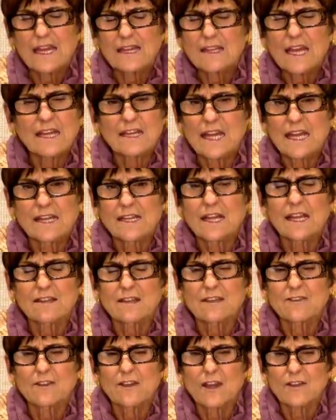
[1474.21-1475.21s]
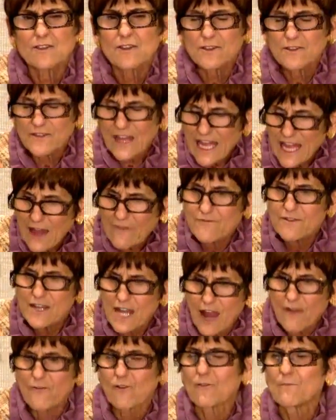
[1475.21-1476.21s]
it, it, they have
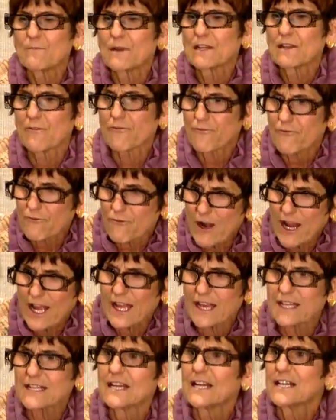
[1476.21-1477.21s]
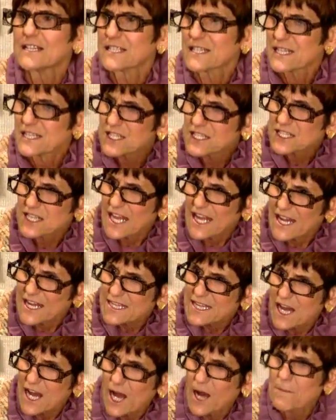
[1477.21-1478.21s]
never been afraid to
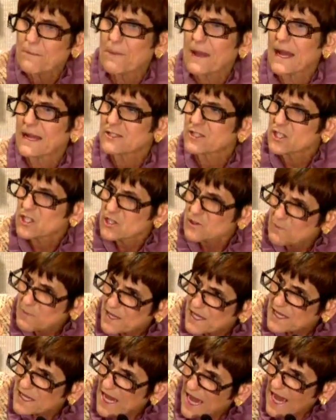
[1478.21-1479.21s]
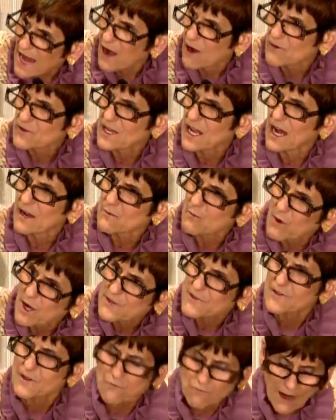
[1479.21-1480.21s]
stand up and speak out on
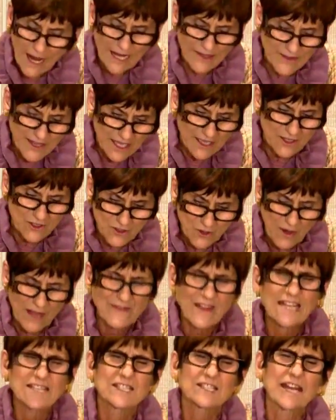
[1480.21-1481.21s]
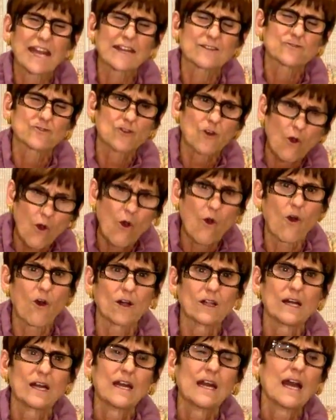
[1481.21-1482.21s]
what the right thing is doing. And they stand
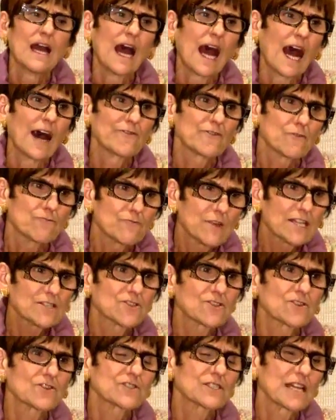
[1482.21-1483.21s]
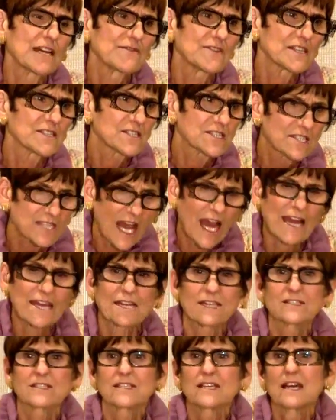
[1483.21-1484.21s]
tall on the research and the
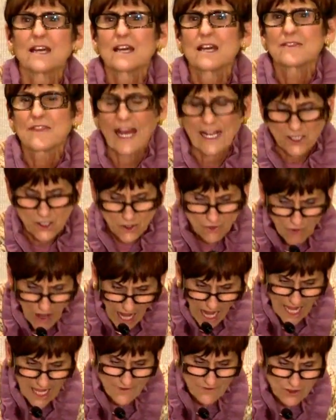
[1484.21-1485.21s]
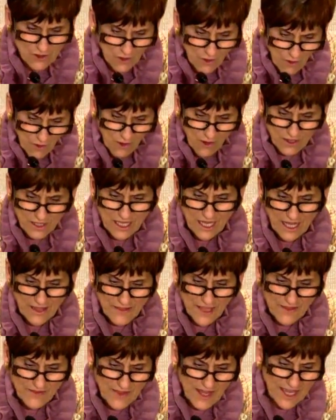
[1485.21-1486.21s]
science that drives all
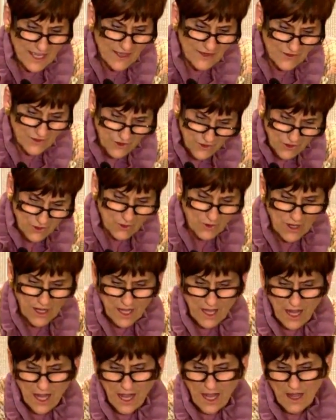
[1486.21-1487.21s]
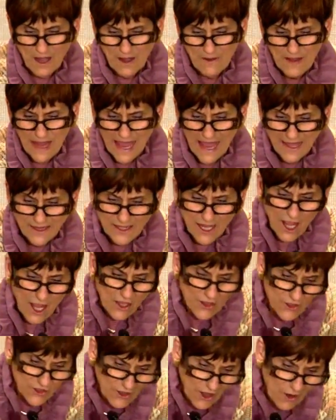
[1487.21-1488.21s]
that they do. Uh, and,
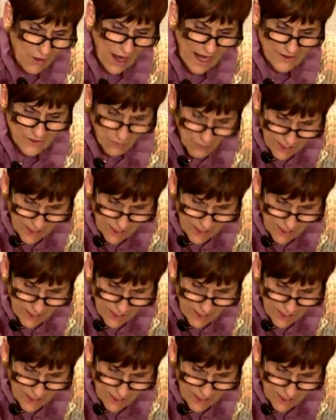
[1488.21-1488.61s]
you know, I,